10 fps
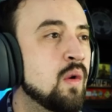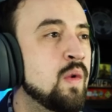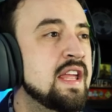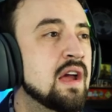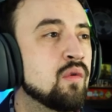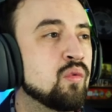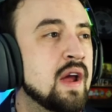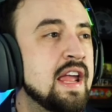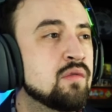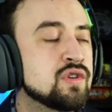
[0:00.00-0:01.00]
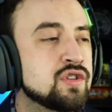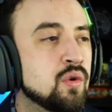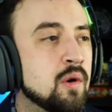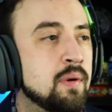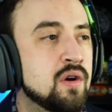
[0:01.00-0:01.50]
we get raid
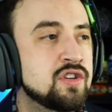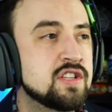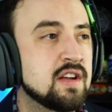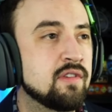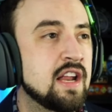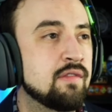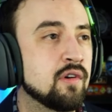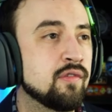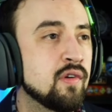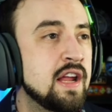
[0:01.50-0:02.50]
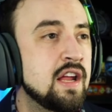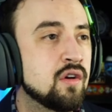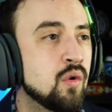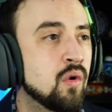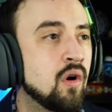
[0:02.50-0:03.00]
restore potions every day for free.
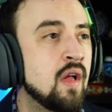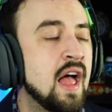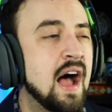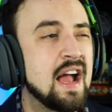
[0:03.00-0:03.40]
Cool.